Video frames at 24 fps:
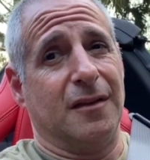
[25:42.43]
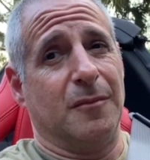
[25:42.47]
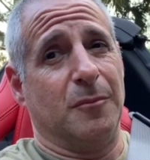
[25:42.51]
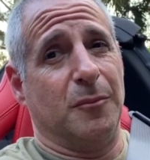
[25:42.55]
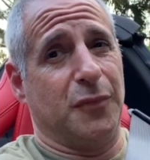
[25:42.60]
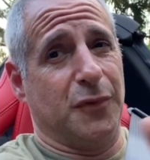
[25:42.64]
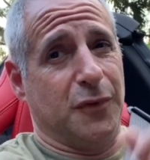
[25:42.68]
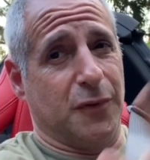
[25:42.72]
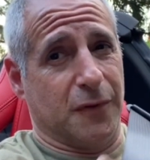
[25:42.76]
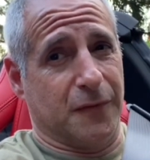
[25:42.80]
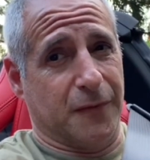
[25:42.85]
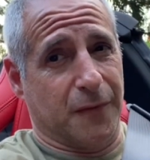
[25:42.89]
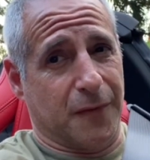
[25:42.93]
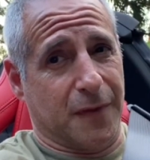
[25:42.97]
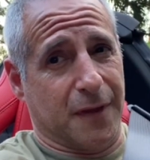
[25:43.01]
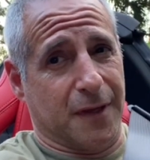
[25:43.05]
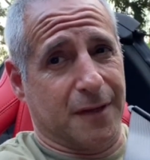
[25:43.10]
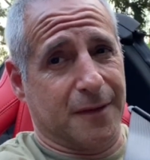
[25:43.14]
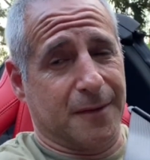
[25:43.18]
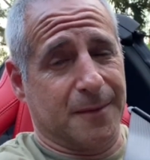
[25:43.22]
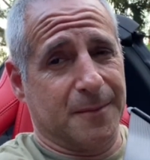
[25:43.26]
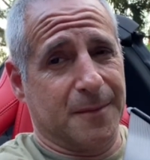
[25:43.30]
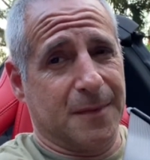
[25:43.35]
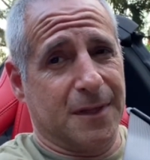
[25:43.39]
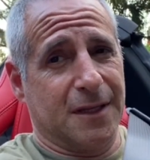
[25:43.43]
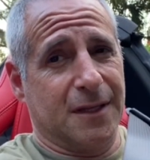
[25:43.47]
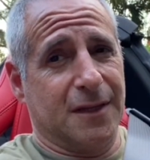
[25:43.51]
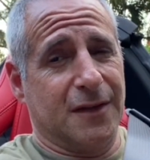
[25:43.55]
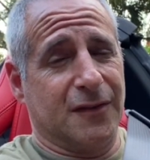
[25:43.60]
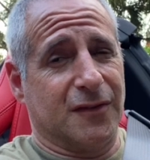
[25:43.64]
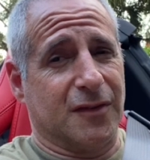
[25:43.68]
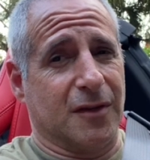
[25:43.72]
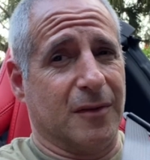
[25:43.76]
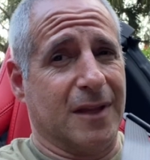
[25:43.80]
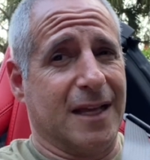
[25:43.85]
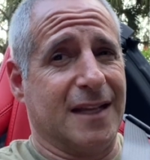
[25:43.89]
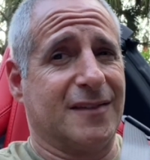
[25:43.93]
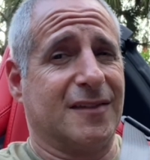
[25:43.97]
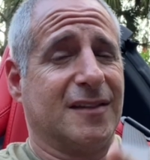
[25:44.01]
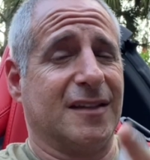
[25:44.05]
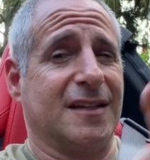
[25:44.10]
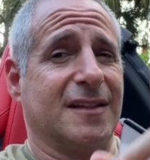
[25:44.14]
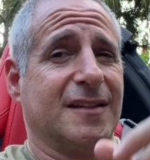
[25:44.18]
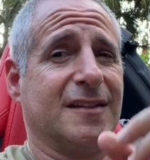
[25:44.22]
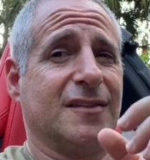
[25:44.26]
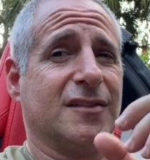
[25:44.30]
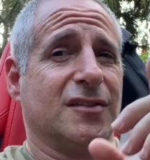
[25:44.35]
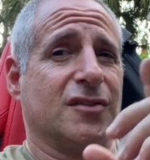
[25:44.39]
Beautiful thing. So that's
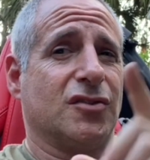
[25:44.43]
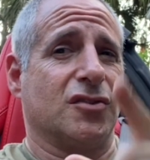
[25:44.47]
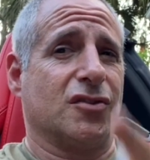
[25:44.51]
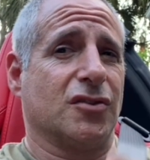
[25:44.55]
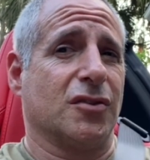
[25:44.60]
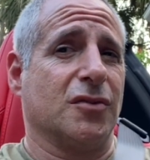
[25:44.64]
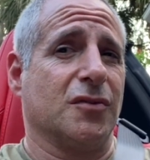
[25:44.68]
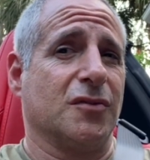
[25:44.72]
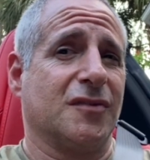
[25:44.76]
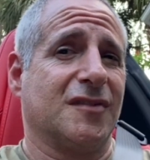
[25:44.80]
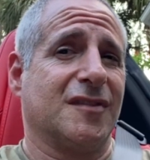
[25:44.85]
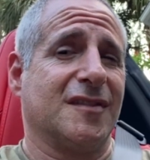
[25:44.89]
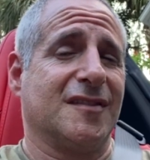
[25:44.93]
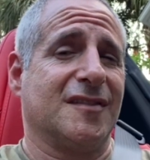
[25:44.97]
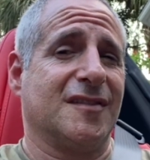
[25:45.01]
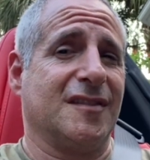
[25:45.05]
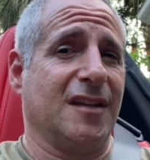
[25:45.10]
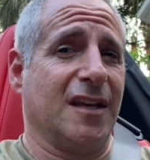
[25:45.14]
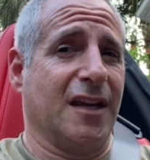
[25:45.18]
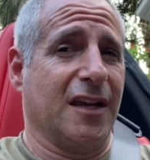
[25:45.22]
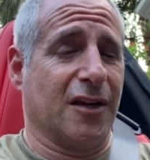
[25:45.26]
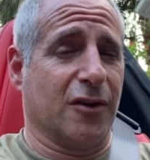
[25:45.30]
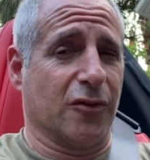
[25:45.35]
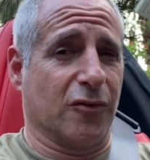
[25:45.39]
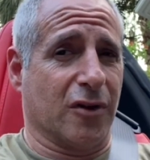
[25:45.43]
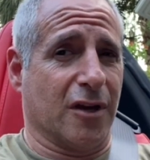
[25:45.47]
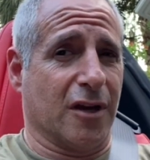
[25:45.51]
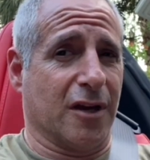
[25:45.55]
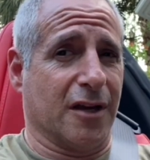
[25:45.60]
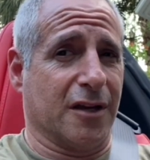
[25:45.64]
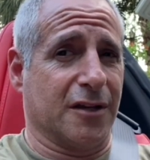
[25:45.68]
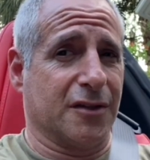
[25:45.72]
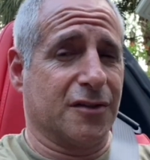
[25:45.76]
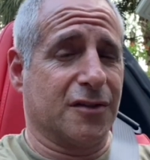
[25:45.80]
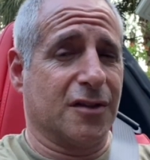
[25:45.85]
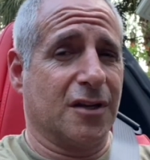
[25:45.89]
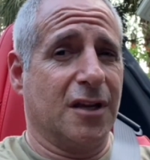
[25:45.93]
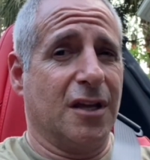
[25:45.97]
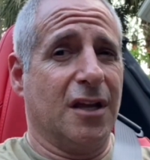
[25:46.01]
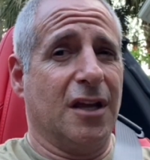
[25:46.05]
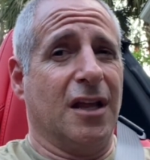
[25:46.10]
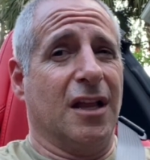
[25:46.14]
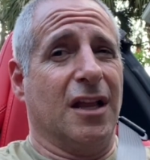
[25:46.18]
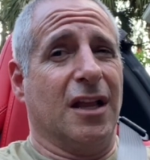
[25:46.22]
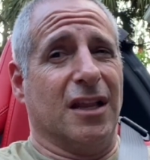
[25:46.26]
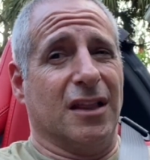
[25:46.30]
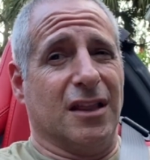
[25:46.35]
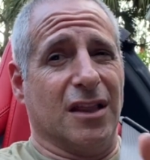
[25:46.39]
it. Joe's C8 Garage.
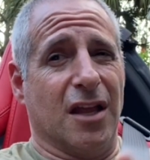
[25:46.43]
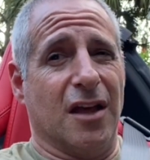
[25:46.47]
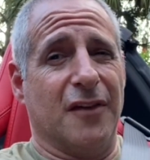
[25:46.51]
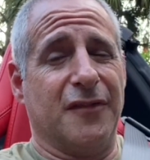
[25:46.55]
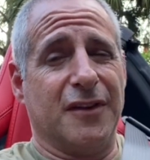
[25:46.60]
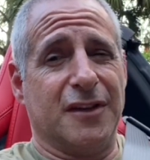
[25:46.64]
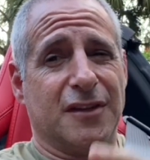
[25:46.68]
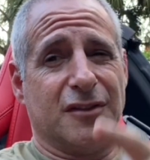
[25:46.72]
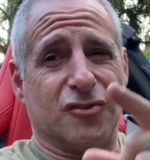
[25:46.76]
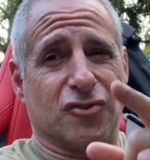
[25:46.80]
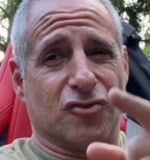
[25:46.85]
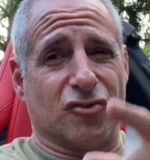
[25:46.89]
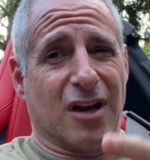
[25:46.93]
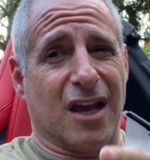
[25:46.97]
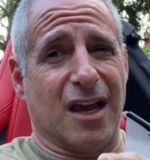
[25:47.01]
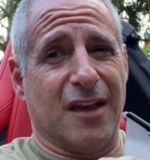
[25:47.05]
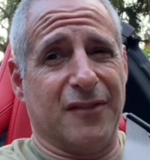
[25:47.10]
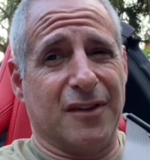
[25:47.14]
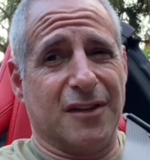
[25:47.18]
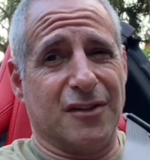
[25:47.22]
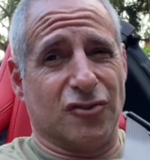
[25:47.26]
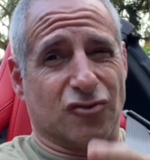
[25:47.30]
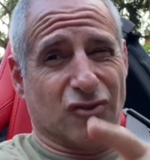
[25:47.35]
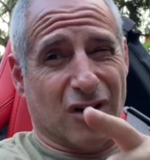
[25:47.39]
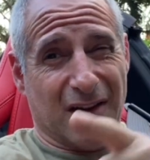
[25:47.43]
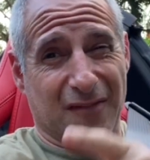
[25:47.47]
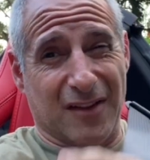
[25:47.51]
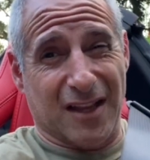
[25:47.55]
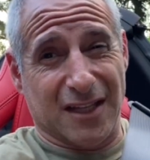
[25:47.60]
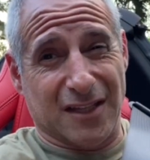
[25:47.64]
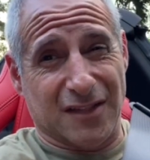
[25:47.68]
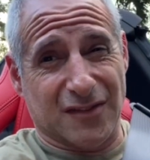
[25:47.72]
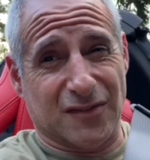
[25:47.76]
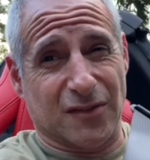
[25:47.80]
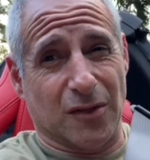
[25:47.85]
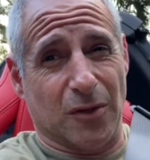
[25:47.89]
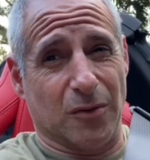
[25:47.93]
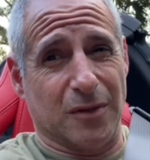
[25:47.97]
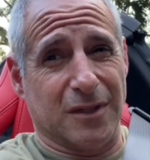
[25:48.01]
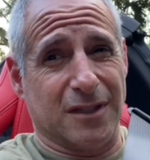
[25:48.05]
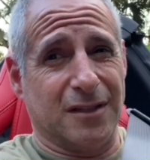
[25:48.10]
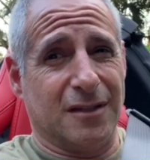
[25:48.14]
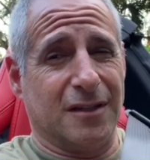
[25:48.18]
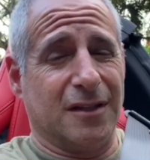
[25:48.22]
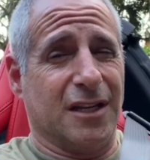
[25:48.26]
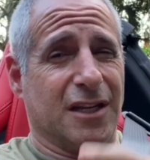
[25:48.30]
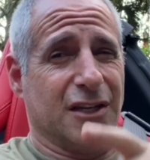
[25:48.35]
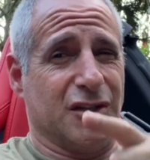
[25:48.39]
Love it. Drive it like you stole it.
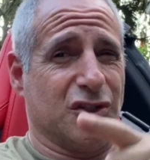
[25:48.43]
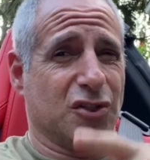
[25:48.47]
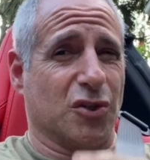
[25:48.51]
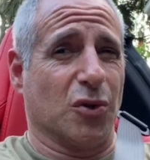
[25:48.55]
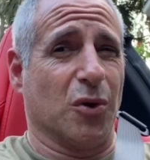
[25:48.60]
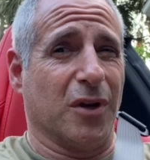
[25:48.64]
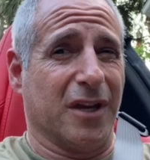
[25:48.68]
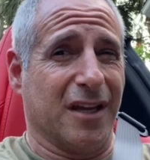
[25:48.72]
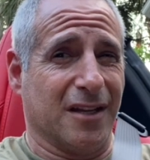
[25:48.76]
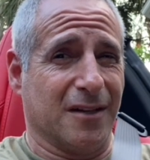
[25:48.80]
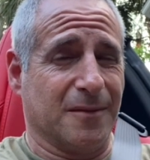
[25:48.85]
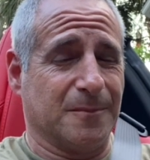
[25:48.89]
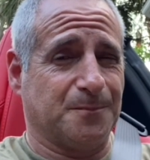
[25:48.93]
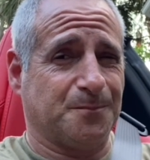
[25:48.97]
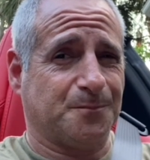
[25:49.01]
Enjoy it.